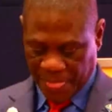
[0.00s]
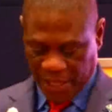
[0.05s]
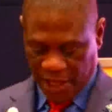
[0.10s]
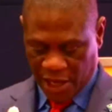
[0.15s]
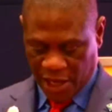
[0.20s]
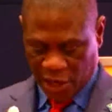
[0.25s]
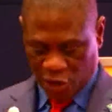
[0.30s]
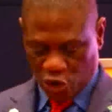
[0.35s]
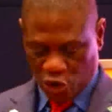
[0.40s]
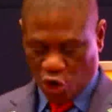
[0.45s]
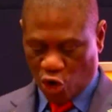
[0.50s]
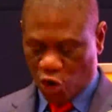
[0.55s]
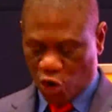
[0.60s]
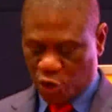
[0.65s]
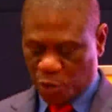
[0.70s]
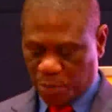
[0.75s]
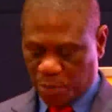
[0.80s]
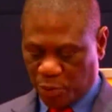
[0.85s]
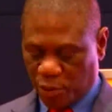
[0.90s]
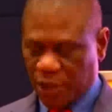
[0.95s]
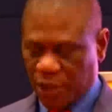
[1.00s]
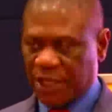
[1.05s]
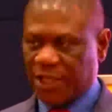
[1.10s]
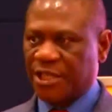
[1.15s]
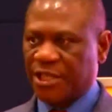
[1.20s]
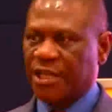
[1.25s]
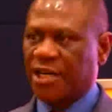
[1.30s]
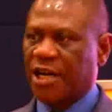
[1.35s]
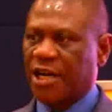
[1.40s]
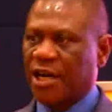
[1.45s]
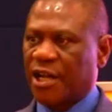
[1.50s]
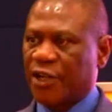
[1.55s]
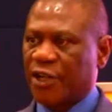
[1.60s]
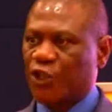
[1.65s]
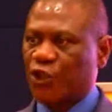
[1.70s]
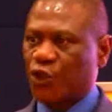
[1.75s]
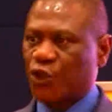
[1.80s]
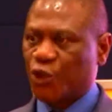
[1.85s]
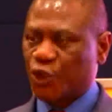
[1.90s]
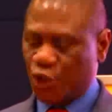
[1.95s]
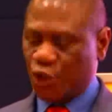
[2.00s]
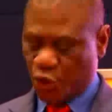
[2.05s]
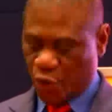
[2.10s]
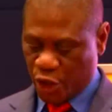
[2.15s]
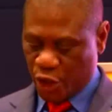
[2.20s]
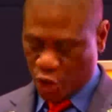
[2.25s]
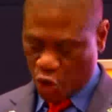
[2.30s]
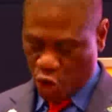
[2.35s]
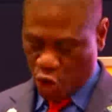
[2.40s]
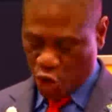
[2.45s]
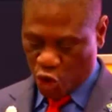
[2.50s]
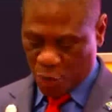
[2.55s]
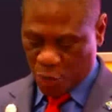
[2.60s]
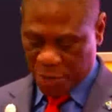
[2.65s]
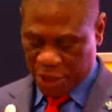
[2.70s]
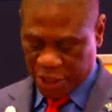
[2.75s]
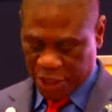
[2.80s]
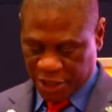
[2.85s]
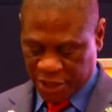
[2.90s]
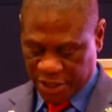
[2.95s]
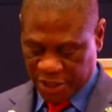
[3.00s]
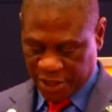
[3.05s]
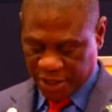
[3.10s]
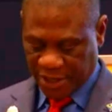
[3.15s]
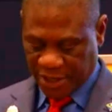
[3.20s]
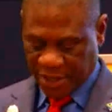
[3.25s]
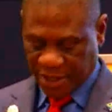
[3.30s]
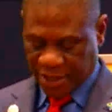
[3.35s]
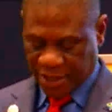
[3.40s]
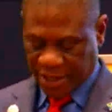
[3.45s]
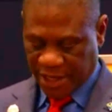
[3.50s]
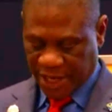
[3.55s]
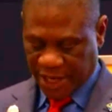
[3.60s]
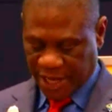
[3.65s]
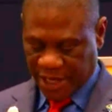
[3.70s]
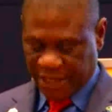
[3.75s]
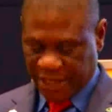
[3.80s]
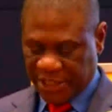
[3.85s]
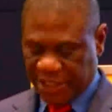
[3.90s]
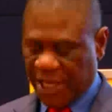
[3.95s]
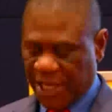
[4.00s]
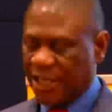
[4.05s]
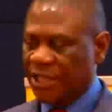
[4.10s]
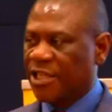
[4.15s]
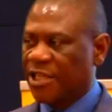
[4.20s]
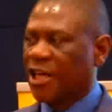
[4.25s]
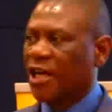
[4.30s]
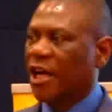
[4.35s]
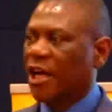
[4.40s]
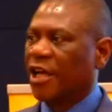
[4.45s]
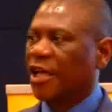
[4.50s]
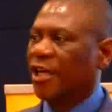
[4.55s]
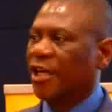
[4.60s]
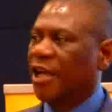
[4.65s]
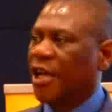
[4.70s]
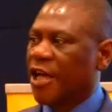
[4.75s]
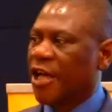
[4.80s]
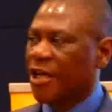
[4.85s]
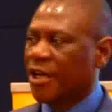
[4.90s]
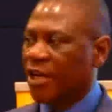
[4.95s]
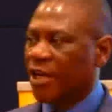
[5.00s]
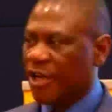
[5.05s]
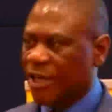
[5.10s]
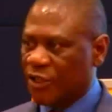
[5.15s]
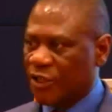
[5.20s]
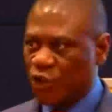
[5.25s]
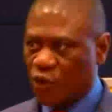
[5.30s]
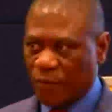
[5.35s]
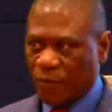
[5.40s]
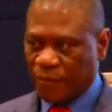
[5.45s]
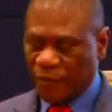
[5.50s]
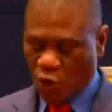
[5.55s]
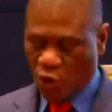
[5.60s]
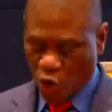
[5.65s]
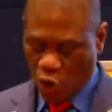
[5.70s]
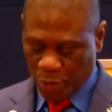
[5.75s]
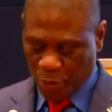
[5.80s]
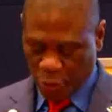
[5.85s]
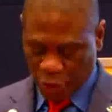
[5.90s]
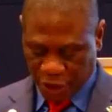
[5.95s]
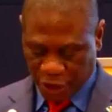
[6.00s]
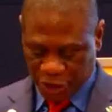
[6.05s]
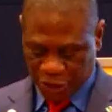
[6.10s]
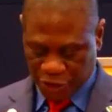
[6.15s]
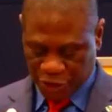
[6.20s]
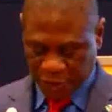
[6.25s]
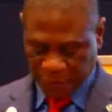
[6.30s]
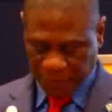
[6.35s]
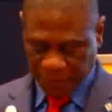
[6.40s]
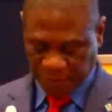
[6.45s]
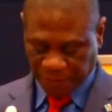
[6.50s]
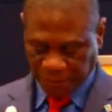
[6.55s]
across political, socio-economic, and technical areas of cooperation.